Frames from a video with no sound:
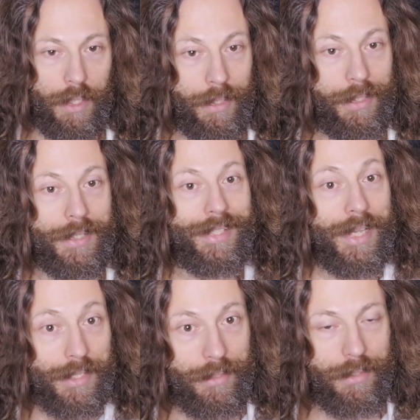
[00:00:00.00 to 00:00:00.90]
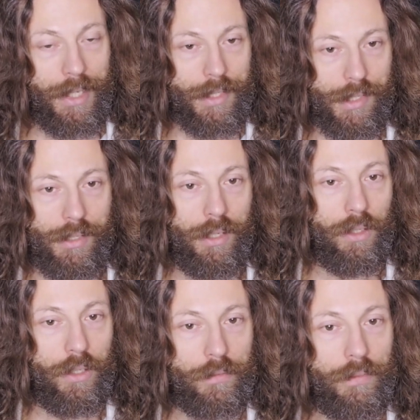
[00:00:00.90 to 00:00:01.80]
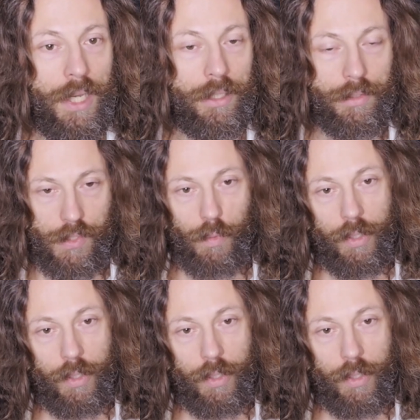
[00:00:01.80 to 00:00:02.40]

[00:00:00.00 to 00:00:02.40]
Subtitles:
necessitates a lot of violence,